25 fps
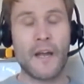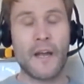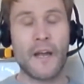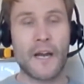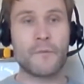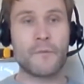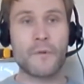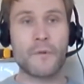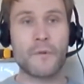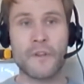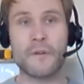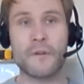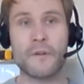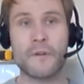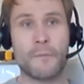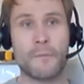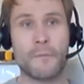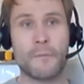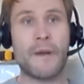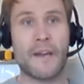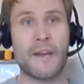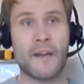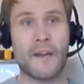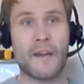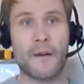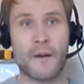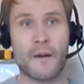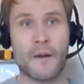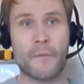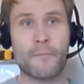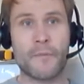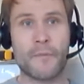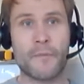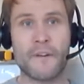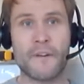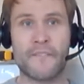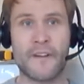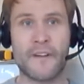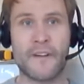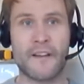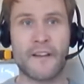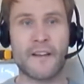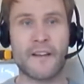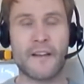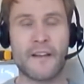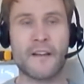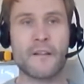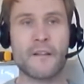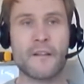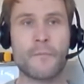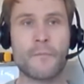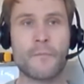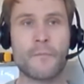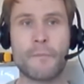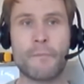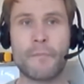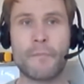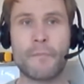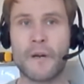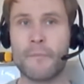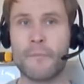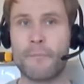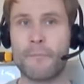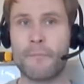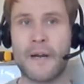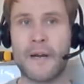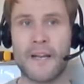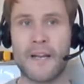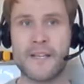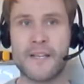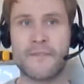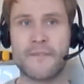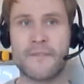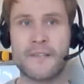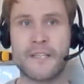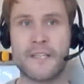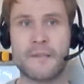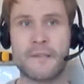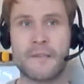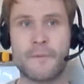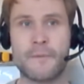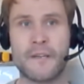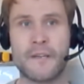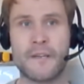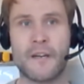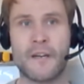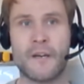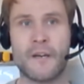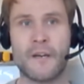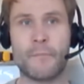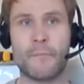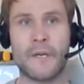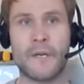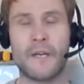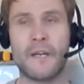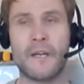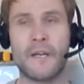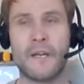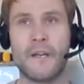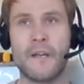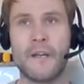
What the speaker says: and all of them were making a good profit, so none of them were kind of bad activities to be doing. But